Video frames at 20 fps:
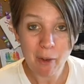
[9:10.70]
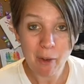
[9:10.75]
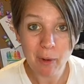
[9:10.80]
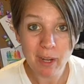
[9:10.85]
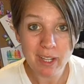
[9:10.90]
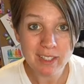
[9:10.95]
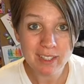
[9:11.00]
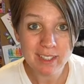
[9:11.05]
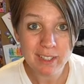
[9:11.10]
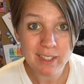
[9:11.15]

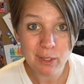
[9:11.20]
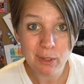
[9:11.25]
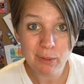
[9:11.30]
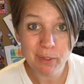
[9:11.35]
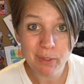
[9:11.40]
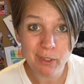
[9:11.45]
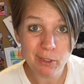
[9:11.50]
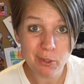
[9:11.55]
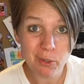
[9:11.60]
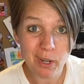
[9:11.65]
wait to see you if
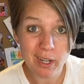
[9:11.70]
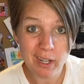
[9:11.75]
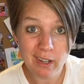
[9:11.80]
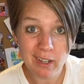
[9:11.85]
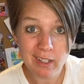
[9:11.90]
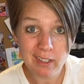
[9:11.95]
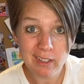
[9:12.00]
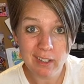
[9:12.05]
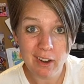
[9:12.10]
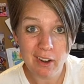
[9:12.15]
you're joining
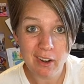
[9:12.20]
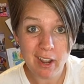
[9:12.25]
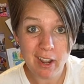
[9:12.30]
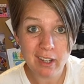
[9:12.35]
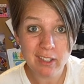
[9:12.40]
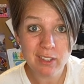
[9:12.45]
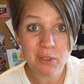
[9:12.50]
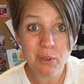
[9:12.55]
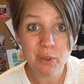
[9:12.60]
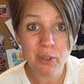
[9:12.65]
us in our
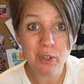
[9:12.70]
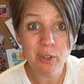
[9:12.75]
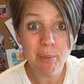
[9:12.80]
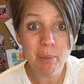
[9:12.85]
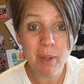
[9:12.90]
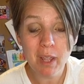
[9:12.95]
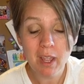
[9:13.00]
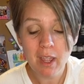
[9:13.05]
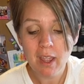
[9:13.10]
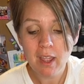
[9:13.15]
next group.
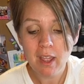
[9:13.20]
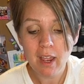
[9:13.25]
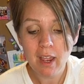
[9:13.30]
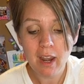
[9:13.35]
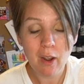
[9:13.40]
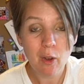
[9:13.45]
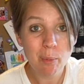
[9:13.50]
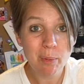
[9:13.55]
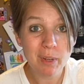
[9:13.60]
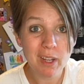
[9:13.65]

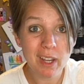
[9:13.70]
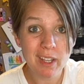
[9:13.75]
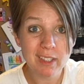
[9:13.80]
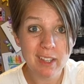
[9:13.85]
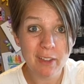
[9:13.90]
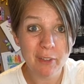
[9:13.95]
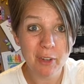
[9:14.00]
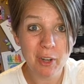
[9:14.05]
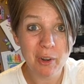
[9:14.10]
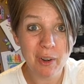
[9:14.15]
And I hope you guys
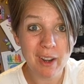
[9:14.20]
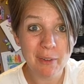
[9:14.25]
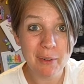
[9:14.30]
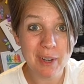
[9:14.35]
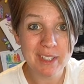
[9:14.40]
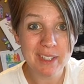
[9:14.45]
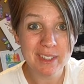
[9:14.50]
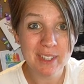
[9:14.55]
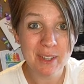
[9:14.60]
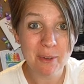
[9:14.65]
have a great
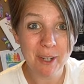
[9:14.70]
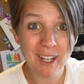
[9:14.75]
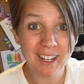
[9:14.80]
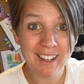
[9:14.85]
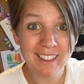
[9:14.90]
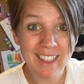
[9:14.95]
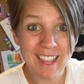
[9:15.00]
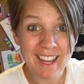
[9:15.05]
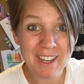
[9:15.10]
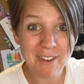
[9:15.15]
rest of the
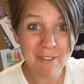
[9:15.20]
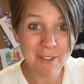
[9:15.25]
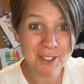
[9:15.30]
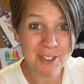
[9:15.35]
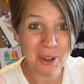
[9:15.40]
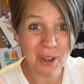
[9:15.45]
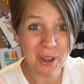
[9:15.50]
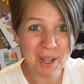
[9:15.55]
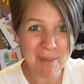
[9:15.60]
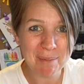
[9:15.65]
week. Thank you for
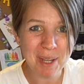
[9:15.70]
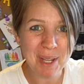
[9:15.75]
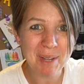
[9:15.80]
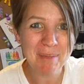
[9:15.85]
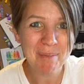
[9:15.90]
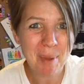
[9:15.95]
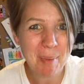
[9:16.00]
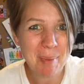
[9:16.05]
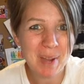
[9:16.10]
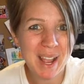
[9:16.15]
joining me.
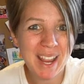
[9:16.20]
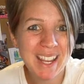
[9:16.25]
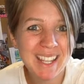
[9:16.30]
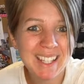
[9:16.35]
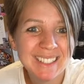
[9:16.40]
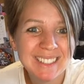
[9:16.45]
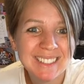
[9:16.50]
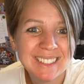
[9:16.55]
Bye-bye.